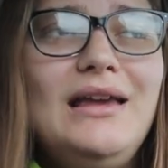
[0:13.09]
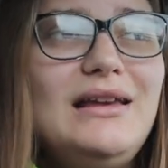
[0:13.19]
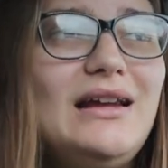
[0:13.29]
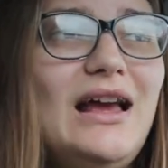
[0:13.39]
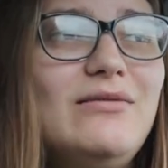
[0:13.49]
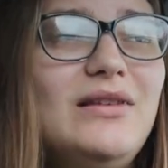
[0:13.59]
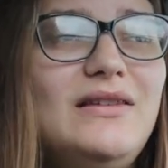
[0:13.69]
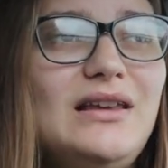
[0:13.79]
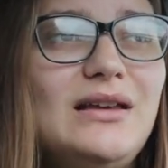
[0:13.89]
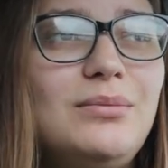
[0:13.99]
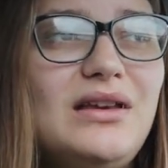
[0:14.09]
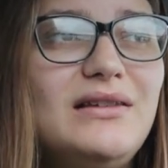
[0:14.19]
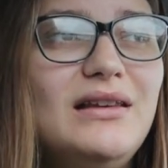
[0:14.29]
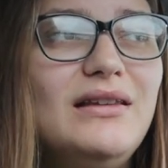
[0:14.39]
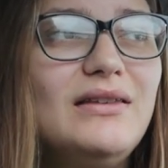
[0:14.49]
and I've been seeing
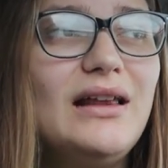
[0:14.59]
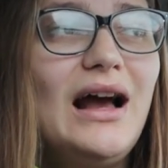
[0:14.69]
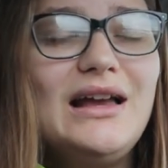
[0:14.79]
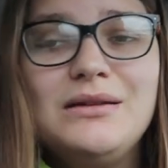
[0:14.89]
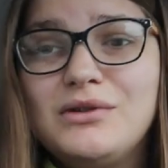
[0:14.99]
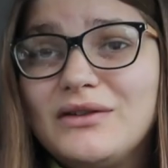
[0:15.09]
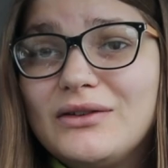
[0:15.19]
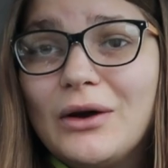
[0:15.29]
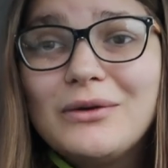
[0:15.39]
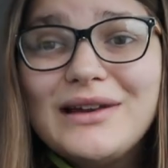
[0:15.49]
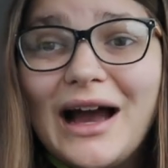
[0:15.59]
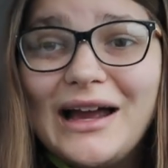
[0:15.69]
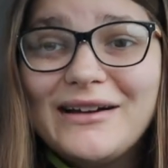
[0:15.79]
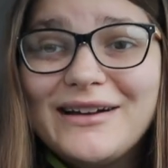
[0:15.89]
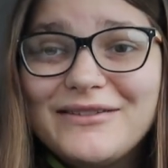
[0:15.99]
pieces that I am just so
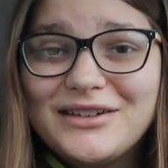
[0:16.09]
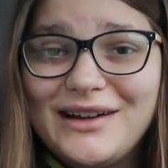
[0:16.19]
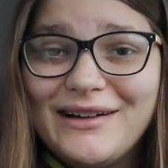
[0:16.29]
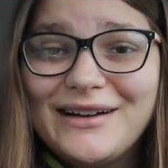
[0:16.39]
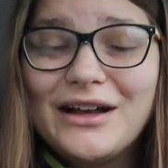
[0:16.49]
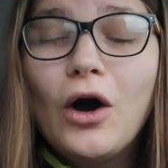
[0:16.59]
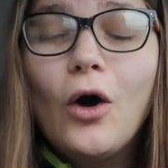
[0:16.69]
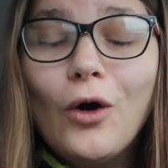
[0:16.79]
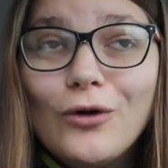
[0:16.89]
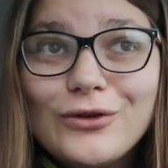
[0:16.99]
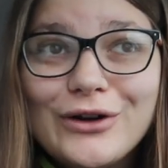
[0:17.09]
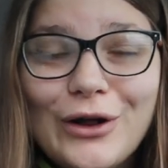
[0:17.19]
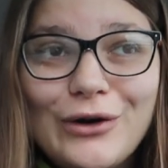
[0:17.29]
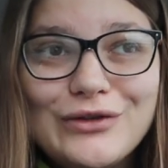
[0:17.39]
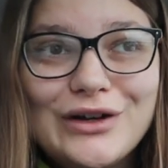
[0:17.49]
tired of sharing over and
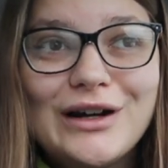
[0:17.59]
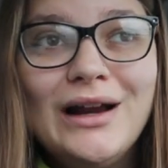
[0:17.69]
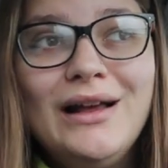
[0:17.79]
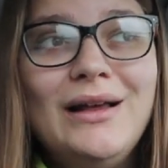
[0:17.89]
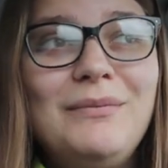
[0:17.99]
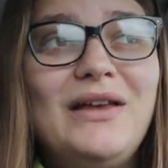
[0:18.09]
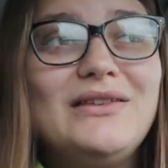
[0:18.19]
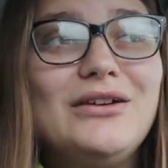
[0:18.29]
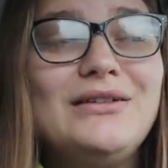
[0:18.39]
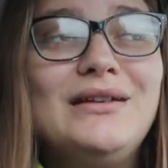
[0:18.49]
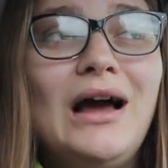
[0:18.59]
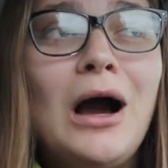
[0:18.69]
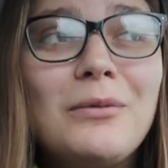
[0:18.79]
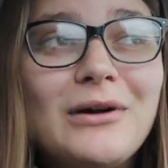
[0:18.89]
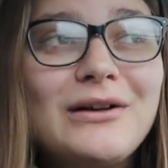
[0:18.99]
over because they're
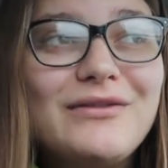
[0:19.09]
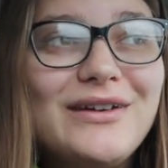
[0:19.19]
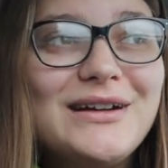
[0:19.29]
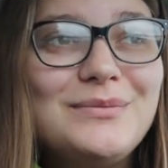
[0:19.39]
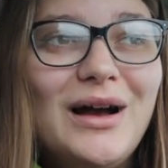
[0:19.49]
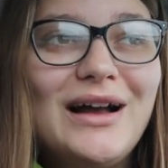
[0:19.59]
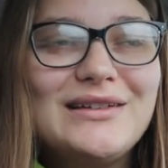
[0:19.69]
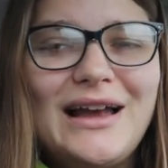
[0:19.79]
not worth very much.